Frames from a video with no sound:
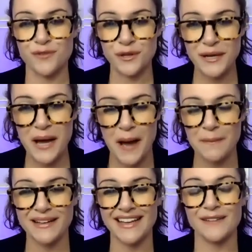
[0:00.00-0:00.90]
really
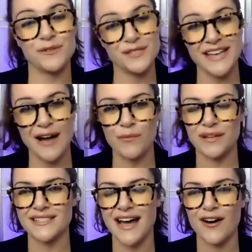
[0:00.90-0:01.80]
complicated. And we'll see how it
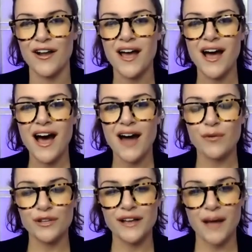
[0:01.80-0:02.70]
plays out. A
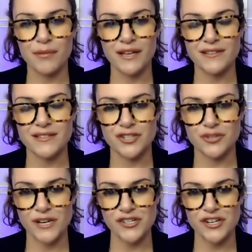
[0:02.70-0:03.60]
really complicated
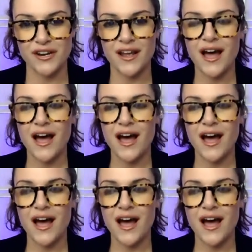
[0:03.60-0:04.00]
situation.